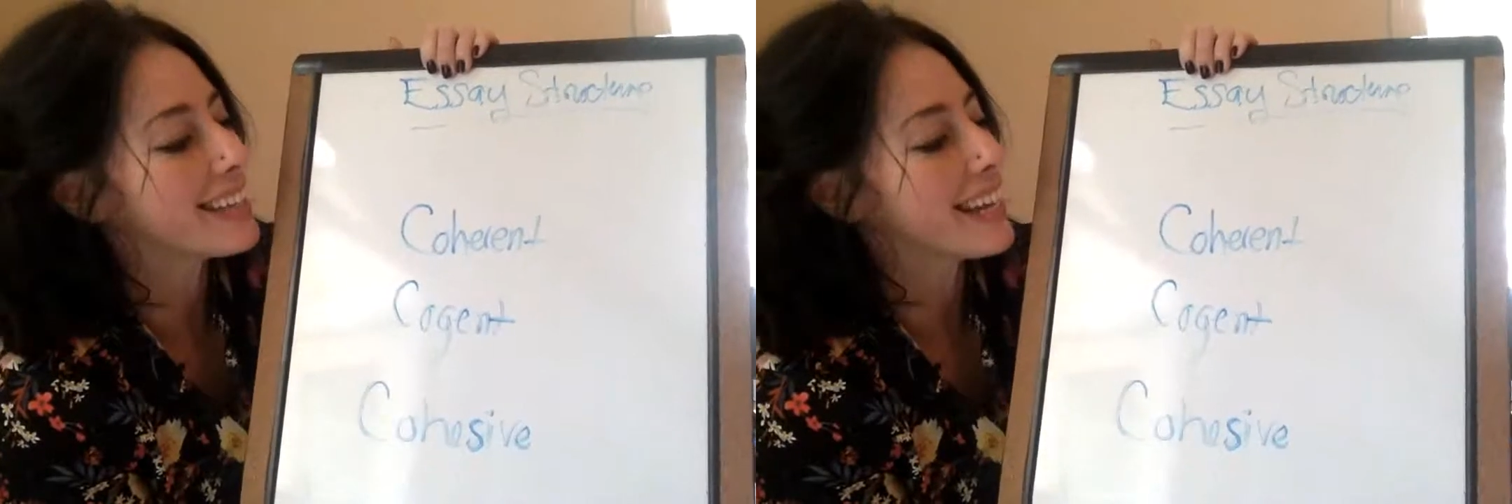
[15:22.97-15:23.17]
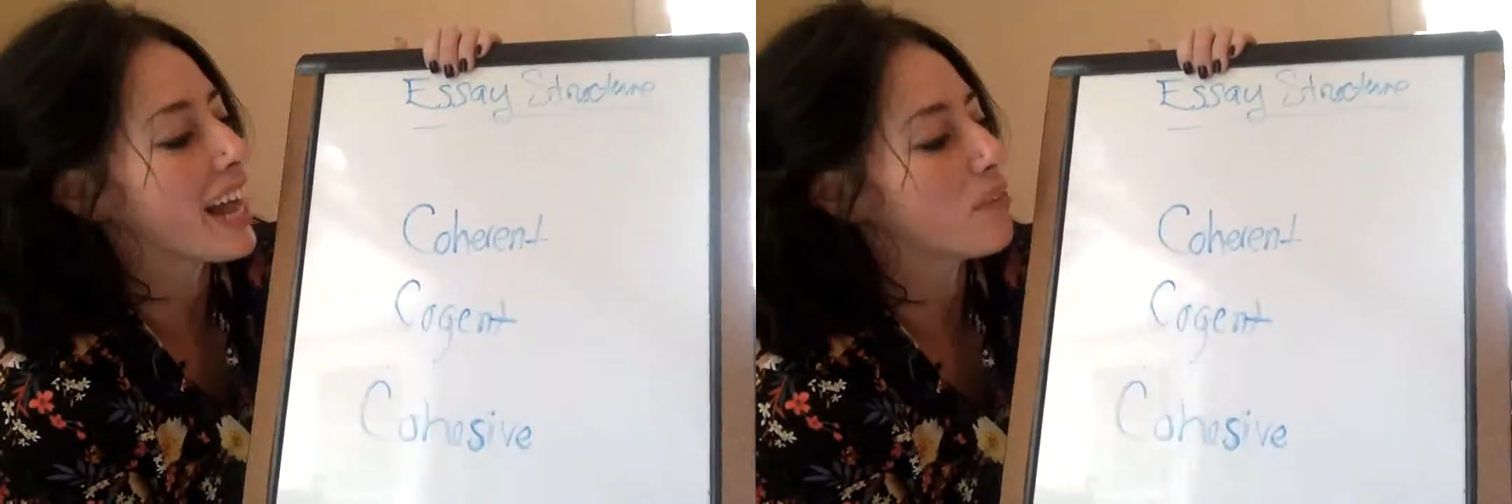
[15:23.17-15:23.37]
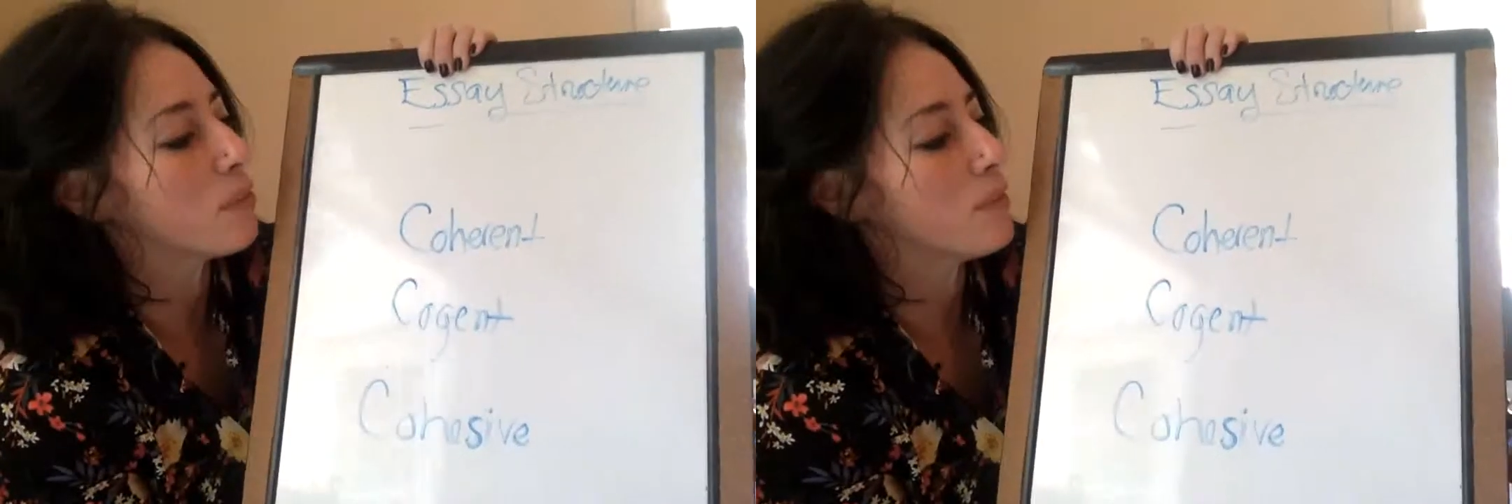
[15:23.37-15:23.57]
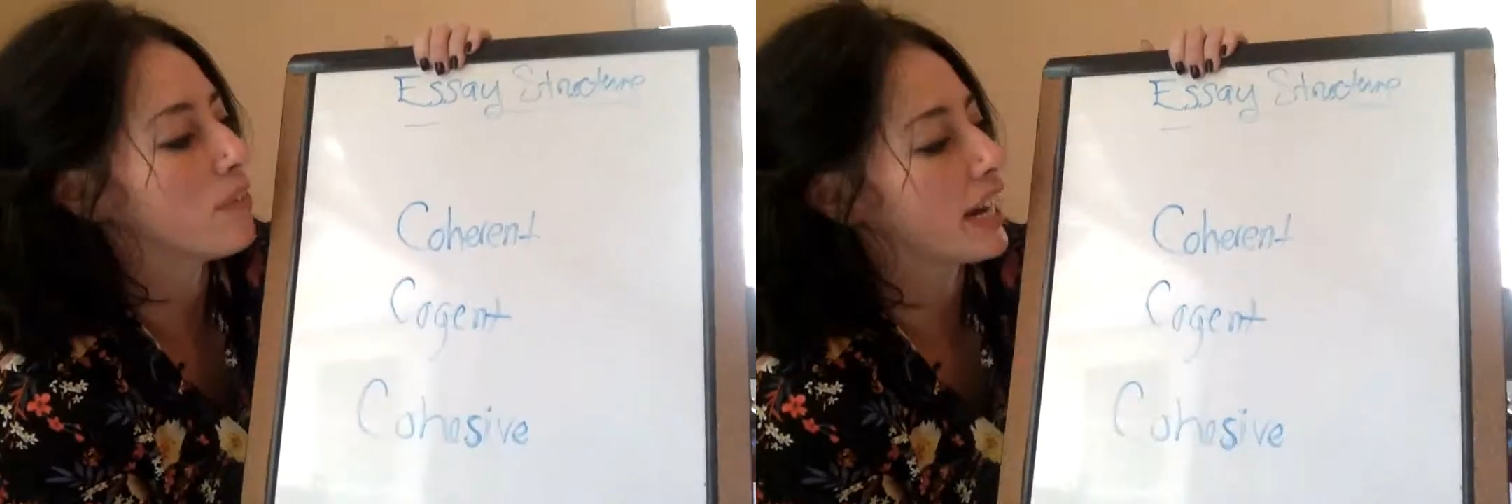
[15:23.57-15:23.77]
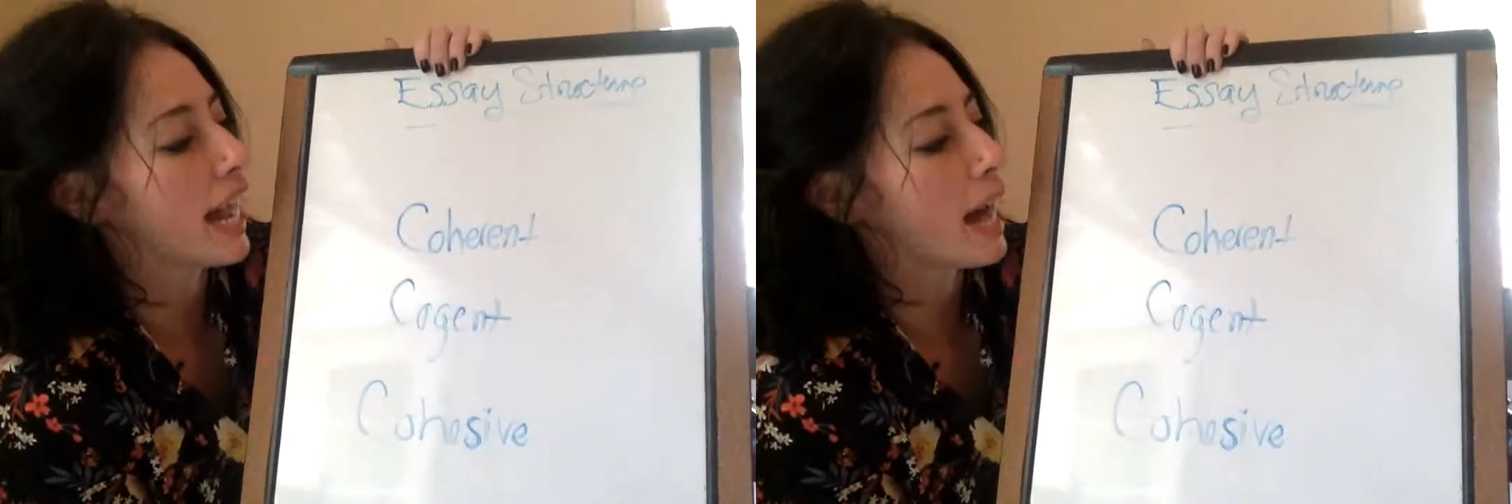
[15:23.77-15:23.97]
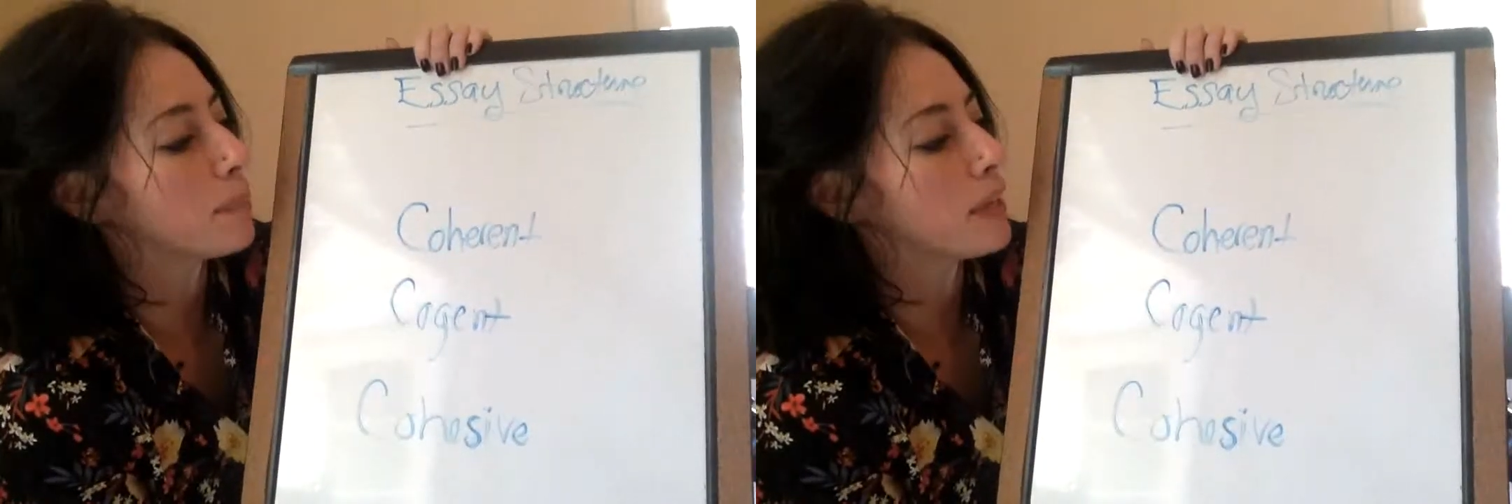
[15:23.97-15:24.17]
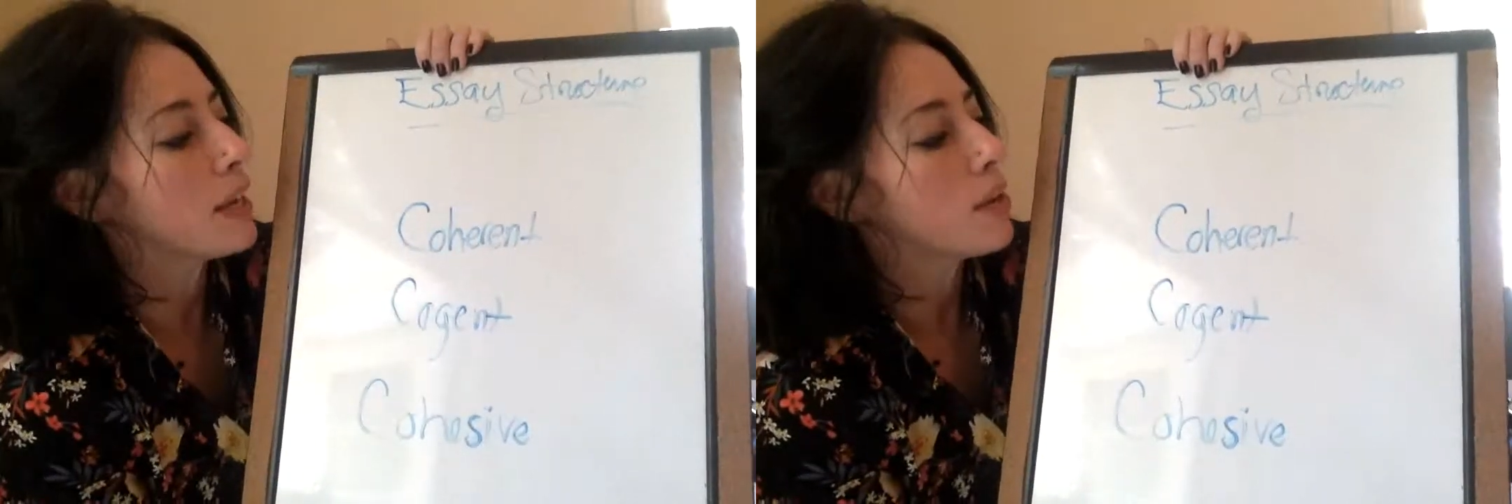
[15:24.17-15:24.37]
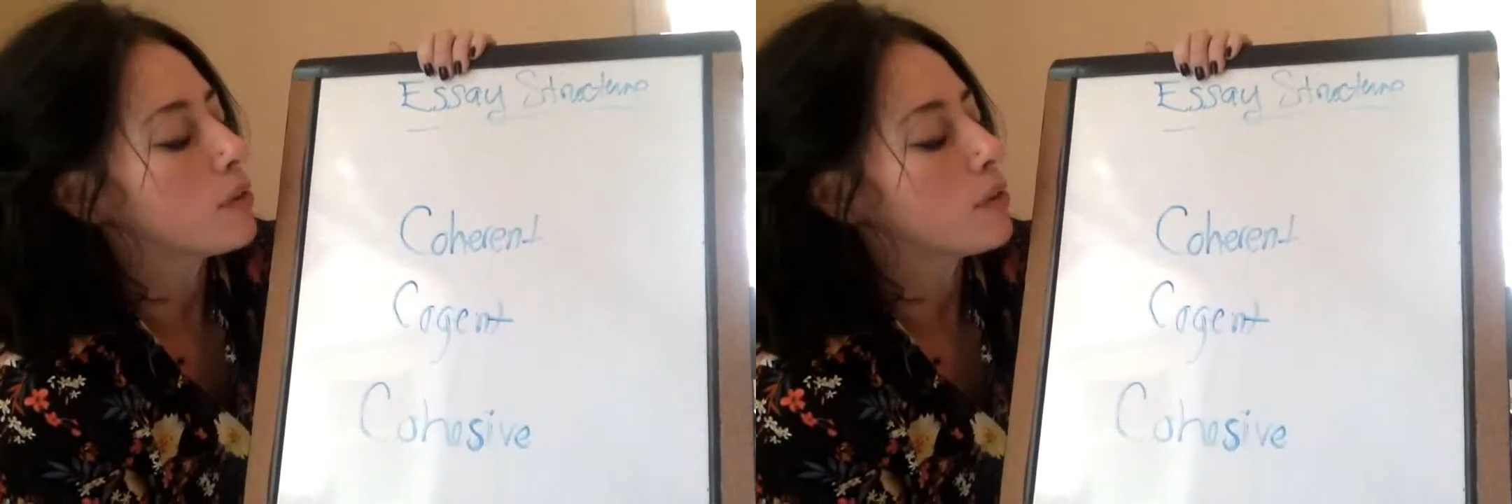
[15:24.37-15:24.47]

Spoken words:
then I will be very happy.